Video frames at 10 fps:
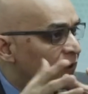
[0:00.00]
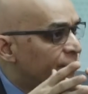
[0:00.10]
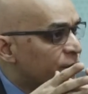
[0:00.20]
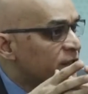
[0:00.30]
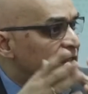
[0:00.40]

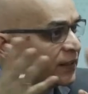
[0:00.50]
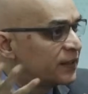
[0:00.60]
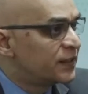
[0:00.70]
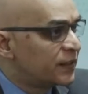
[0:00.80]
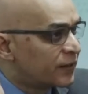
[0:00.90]
for the
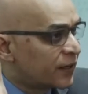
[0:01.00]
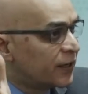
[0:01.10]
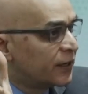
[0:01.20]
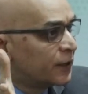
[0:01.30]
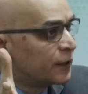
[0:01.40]
citizenry
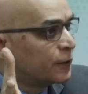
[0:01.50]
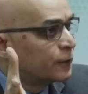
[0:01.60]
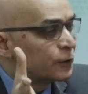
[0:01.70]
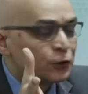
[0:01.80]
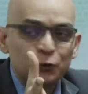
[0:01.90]

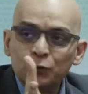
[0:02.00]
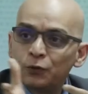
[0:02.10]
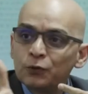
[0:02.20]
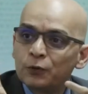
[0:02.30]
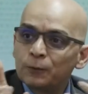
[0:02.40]
to,